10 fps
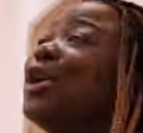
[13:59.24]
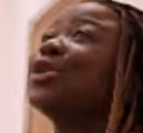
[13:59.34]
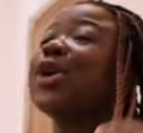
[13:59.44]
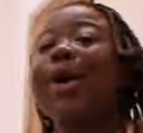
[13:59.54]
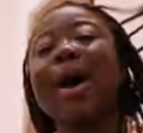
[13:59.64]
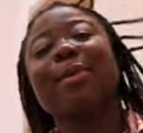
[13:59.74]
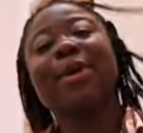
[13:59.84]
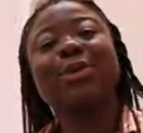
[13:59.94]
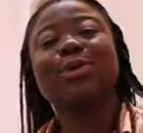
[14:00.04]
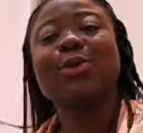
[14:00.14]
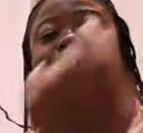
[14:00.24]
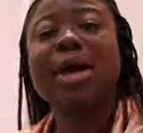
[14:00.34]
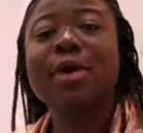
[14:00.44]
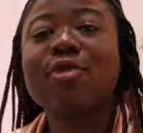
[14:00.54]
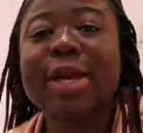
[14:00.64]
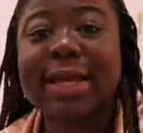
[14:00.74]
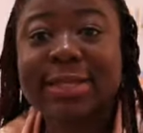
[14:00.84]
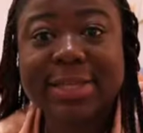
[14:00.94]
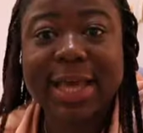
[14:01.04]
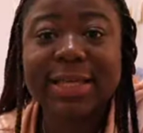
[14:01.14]
So I'm gonna do real
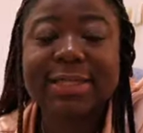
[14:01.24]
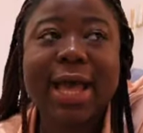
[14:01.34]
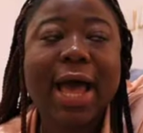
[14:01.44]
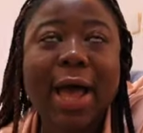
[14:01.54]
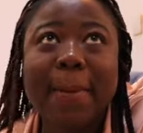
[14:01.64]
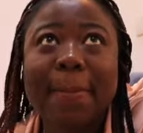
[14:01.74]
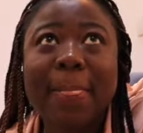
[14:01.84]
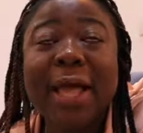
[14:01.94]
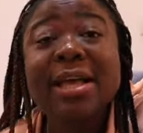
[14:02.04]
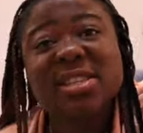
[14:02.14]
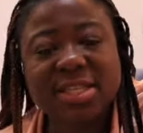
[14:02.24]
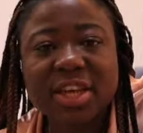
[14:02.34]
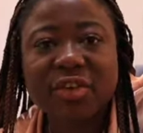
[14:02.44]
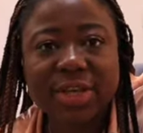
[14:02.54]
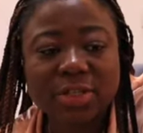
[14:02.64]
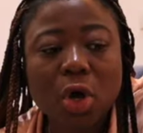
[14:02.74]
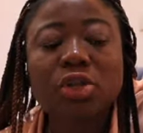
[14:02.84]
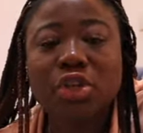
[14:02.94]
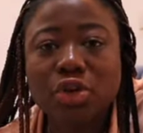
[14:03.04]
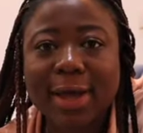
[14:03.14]
estate series,
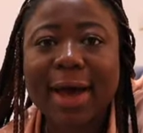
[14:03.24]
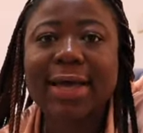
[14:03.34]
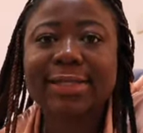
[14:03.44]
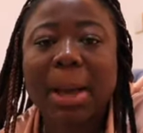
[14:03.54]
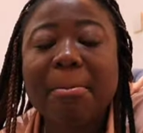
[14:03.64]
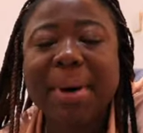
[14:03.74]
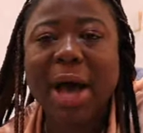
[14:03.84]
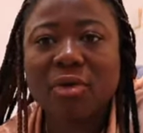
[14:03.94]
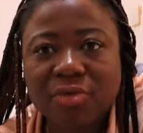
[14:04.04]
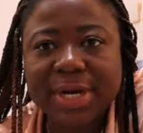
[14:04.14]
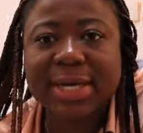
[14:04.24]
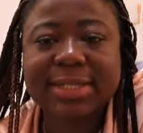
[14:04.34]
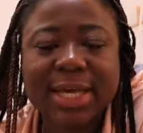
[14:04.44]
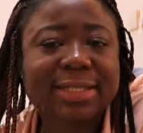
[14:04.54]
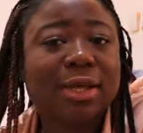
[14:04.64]
talk to you guys about real estate